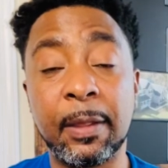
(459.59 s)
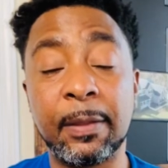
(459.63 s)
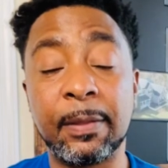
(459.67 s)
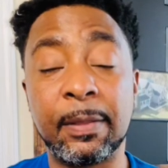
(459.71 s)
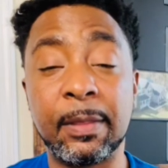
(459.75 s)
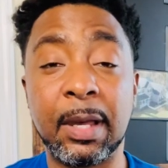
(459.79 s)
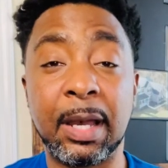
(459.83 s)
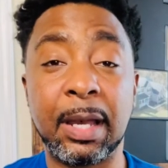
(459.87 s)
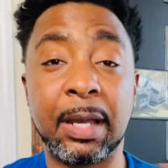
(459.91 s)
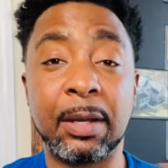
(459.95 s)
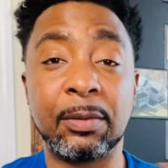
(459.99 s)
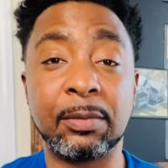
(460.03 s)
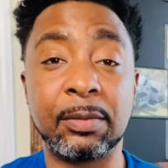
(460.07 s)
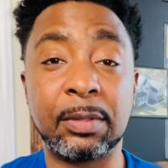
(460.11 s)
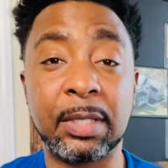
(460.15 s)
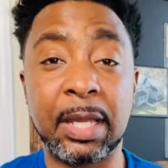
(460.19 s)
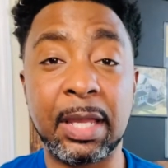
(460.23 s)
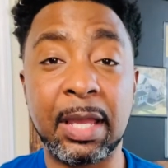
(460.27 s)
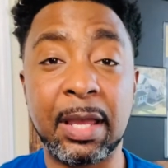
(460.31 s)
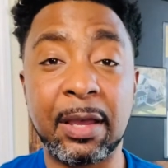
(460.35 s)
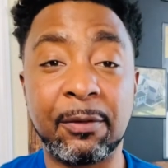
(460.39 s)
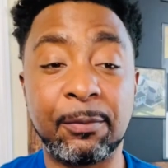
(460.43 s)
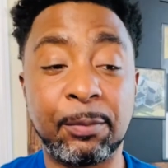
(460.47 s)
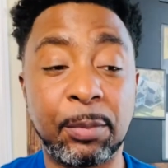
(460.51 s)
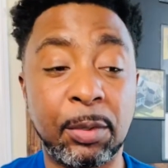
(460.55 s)
Now, they
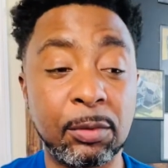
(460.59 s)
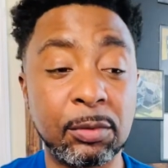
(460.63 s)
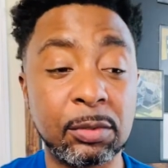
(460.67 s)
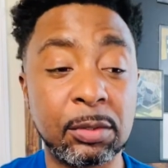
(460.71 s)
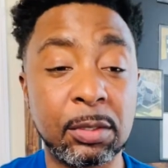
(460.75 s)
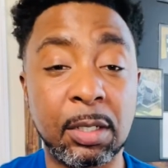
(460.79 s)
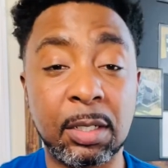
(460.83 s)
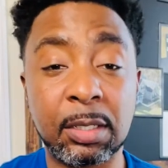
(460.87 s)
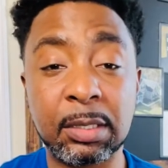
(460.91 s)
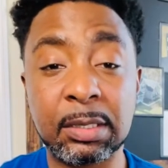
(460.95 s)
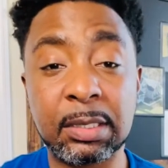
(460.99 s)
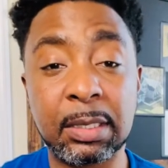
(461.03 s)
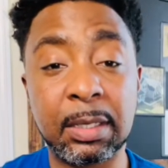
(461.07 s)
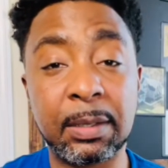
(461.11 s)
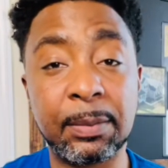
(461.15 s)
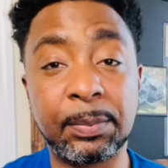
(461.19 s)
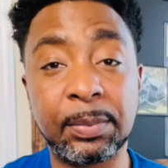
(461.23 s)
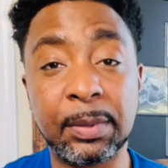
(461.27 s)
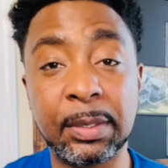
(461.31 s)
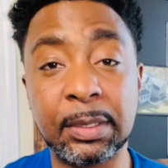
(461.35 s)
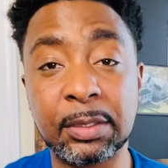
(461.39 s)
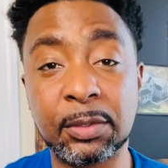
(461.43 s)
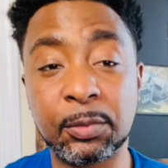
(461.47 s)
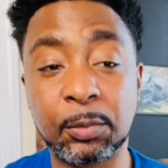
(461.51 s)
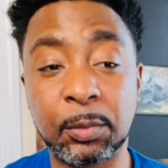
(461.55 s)
have postcard
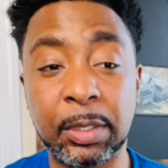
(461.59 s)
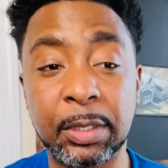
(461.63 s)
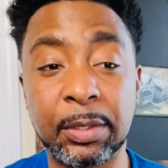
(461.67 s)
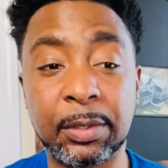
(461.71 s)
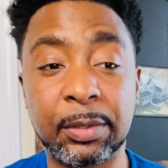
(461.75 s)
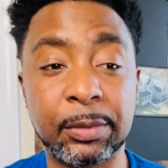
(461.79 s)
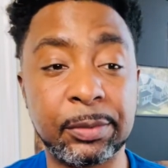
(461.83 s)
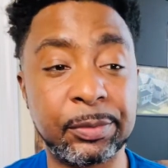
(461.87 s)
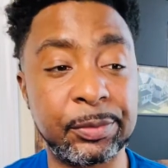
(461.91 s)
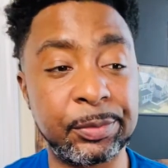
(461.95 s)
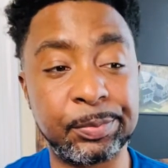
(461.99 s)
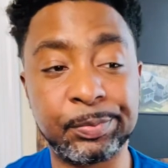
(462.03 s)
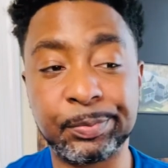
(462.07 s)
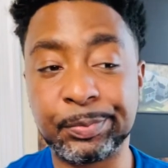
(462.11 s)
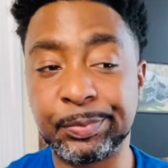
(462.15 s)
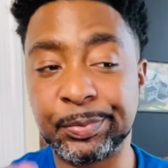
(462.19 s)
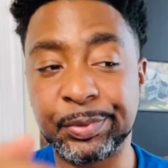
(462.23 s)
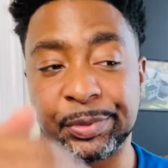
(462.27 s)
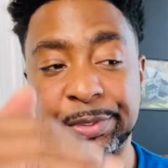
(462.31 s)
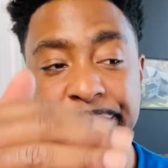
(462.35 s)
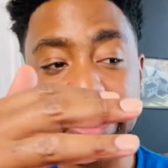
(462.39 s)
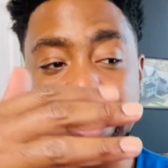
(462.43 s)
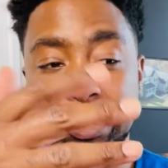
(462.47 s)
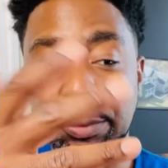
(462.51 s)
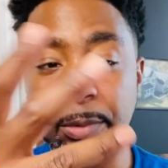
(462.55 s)
templates where it'll
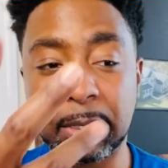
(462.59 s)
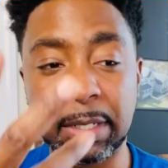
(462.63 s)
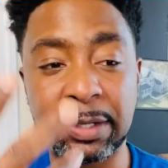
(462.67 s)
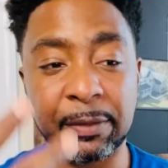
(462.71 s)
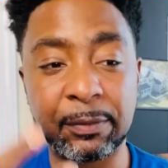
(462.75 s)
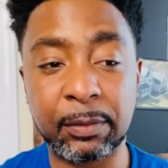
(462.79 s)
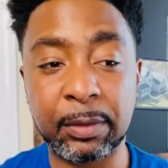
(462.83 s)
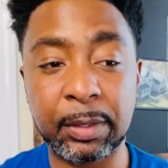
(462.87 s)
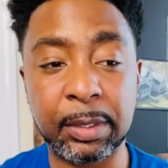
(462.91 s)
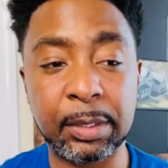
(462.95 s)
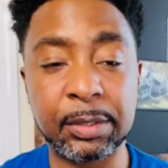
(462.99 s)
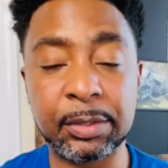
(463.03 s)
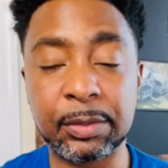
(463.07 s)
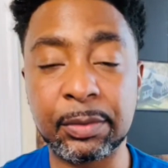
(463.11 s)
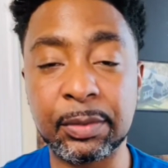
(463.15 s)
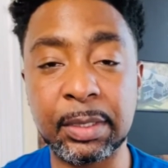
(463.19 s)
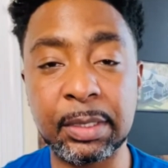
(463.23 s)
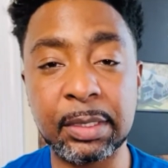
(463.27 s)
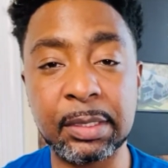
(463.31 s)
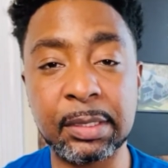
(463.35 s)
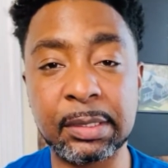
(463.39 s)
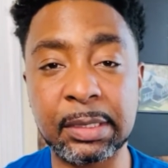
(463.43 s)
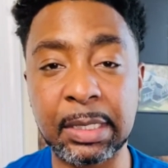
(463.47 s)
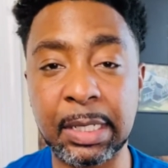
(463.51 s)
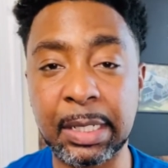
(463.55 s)
say whatever it is you
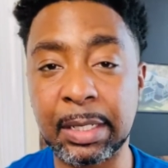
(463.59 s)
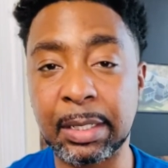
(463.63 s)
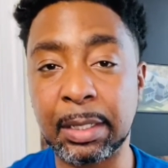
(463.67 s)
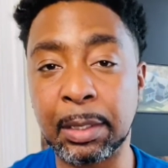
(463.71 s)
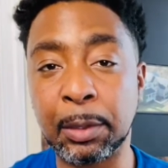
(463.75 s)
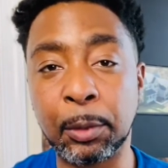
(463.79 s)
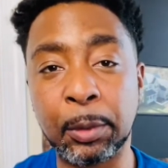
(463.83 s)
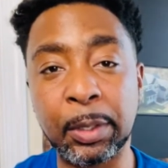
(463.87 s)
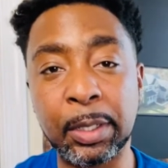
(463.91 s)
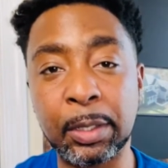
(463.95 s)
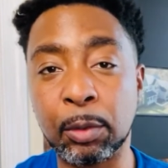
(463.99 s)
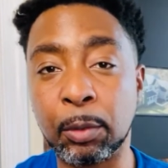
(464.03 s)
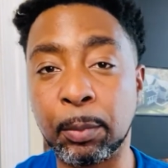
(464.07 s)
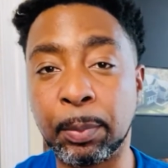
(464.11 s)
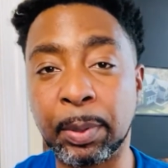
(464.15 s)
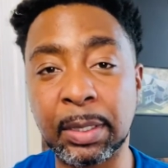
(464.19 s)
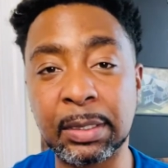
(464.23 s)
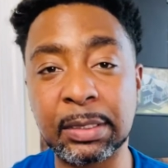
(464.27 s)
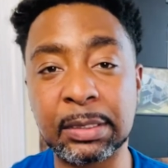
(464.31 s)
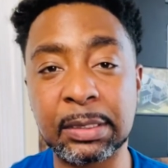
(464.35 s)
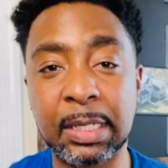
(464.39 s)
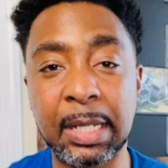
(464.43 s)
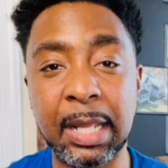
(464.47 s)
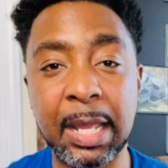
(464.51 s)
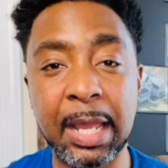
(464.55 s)
need to say, and it'll
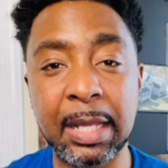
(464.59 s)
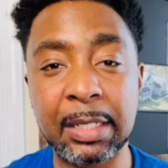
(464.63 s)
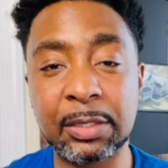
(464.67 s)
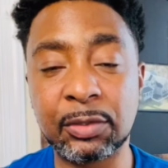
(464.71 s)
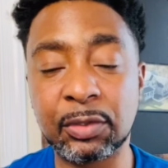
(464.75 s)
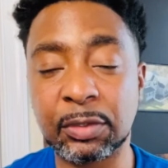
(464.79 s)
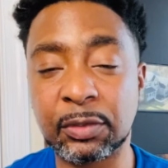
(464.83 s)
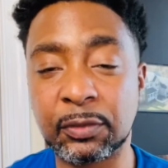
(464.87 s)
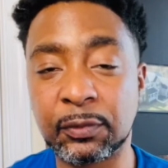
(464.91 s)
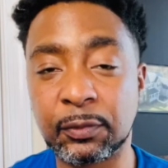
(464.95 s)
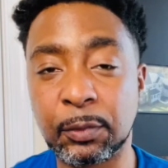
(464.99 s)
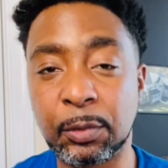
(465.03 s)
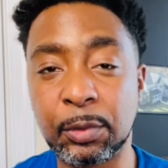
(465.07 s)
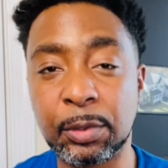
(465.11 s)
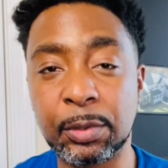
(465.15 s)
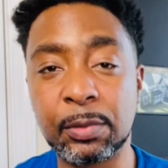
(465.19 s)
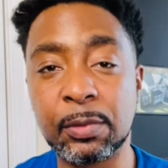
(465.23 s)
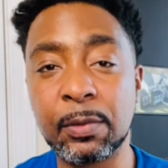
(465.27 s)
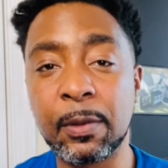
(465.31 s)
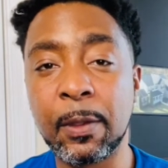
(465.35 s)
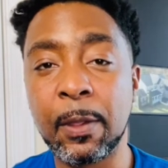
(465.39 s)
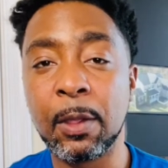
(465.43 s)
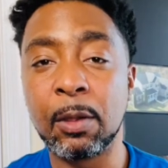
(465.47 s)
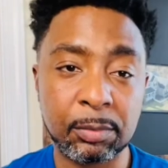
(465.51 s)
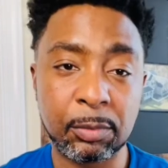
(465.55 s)
punch in the address for you.
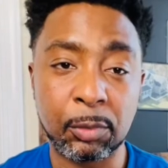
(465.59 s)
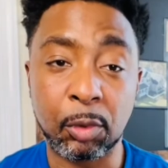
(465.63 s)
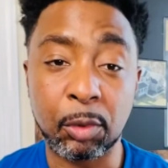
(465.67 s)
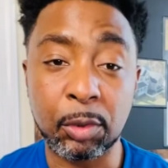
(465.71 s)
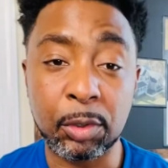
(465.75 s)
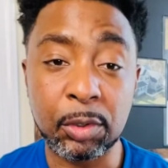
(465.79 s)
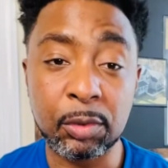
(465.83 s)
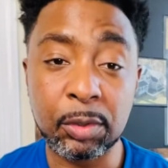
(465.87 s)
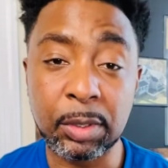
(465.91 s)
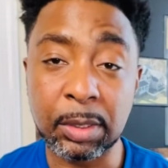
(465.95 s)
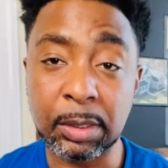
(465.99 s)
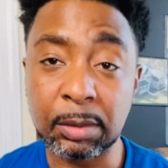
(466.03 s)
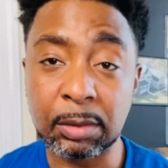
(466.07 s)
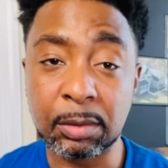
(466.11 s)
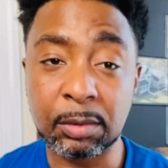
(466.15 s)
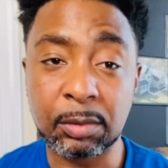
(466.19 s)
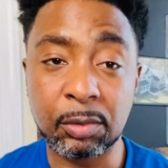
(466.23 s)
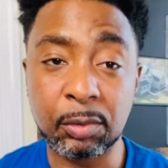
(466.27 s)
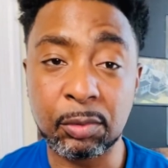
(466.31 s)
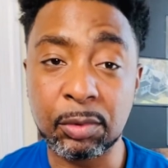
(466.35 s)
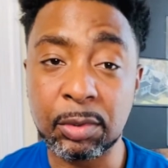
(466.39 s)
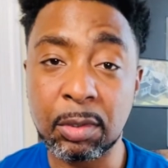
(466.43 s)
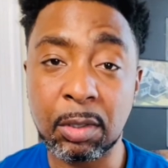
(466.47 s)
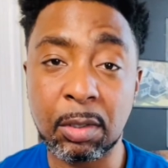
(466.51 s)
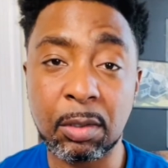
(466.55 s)
Or you can
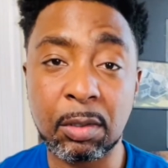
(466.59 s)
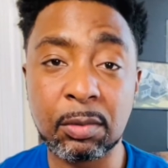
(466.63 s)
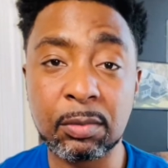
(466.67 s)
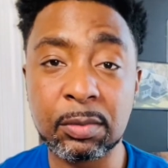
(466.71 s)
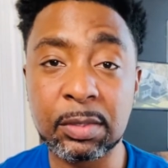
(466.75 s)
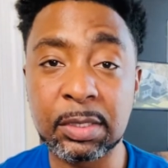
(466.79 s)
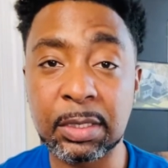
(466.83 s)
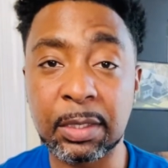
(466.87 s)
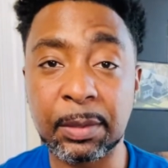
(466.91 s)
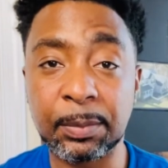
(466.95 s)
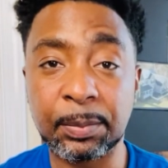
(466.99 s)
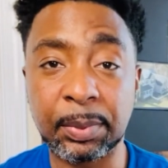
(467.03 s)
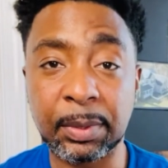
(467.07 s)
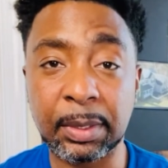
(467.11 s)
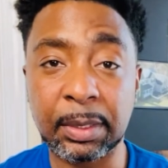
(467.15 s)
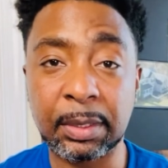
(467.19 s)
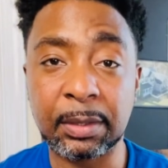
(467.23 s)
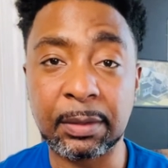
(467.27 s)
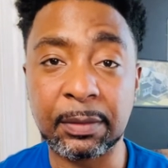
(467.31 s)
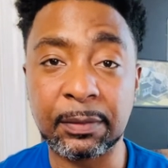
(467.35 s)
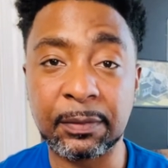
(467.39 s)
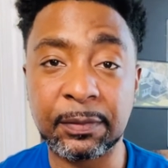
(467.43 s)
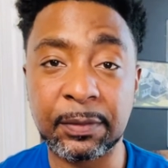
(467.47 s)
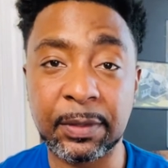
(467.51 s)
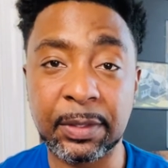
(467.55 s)
do your own template
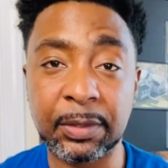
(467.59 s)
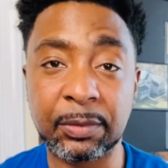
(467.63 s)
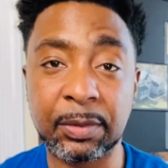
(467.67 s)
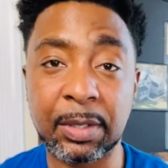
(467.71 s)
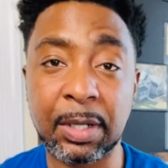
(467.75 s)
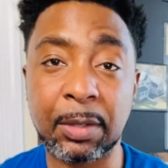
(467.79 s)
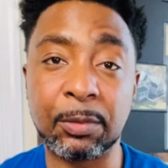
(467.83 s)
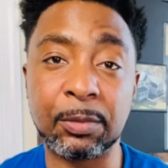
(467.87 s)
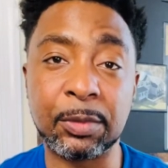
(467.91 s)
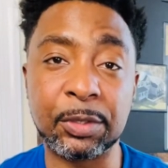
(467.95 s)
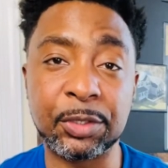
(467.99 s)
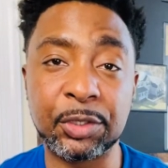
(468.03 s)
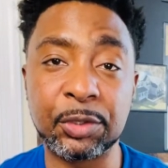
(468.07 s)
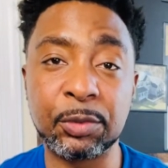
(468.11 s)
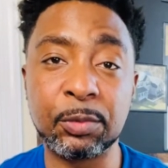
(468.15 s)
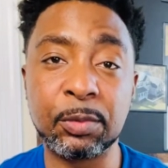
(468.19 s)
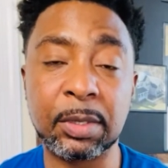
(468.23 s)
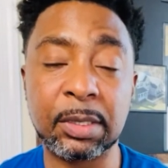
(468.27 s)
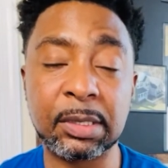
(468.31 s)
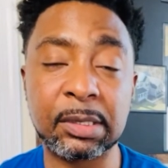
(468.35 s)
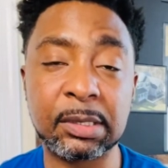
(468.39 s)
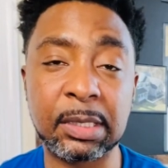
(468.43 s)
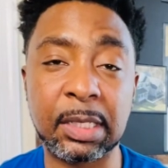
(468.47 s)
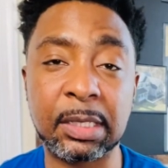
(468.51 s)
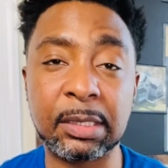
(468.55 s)
and figure out what you
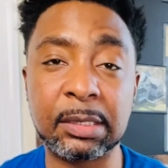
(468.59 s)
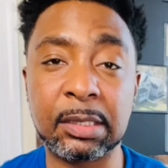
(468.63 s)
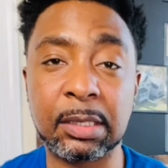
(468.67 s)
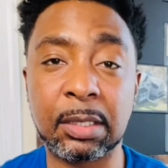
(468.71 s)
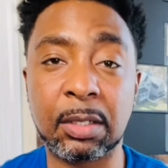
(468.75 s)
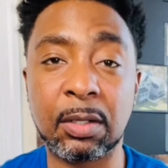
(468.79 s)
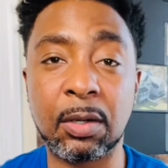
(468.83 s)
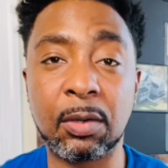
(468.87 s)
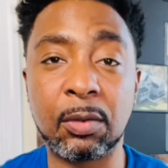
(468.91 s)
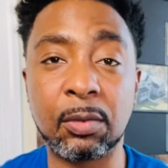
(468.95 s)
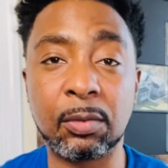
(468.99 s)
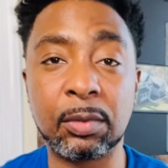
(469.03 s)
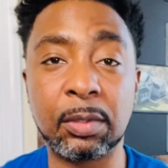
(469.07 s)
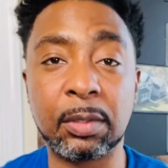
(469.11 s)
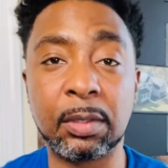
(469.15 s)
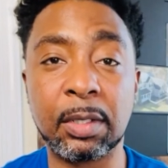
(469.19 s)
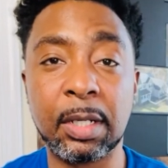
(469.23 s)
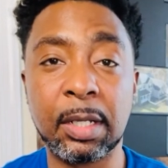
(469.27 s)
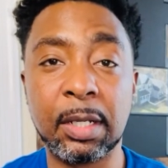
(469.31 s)
want to say to the owner,